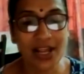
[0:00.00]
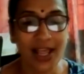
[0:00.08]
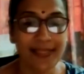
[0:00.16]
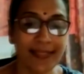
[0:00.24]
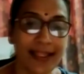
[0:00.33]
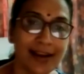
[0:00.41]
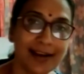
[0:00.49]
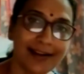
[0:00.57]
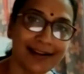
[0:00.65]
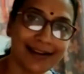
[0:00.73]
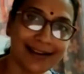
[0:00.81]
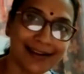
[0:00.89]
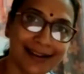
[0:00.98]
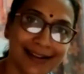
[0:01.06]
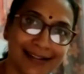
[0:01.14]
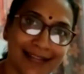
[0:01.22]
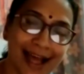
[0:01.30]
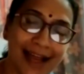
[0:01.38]
and then
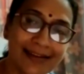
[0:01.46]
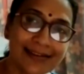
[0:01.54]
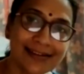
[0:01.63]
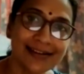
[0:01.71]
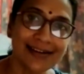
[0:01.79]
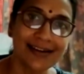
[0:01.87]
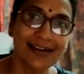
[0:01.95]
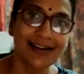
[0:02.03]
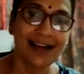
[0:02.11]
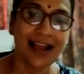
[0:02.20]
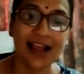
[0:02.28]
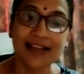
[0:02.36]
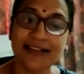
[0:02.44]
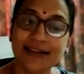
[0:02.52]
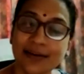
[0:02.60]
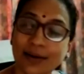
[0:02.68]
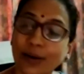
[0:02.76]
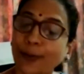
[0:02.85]
creating that as
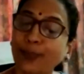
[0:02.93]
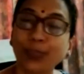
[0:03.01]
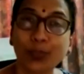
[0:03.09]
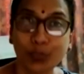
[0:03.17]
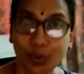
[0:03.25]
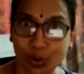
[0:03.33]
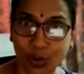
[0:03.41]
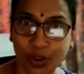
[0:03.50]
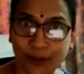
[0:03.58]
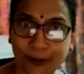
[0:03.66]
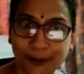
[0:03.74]
a book.